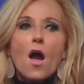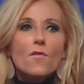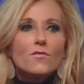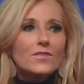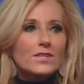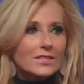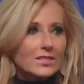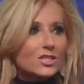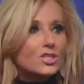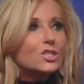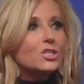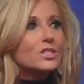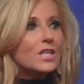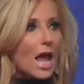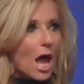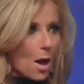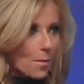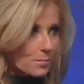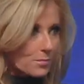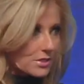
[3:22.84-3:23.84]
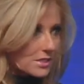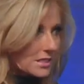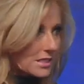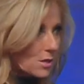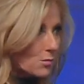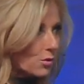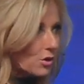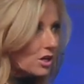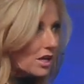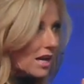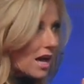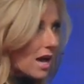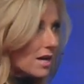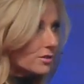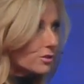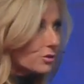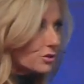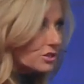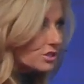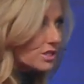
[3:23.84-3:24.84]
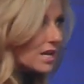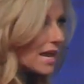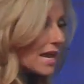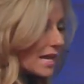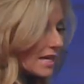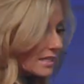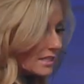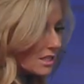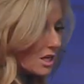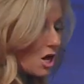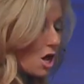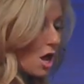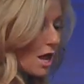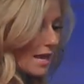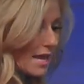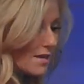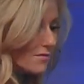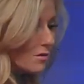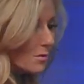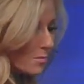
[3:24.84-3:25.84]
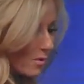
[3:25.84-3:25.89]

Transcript: of the Steps. And we're going to understand, even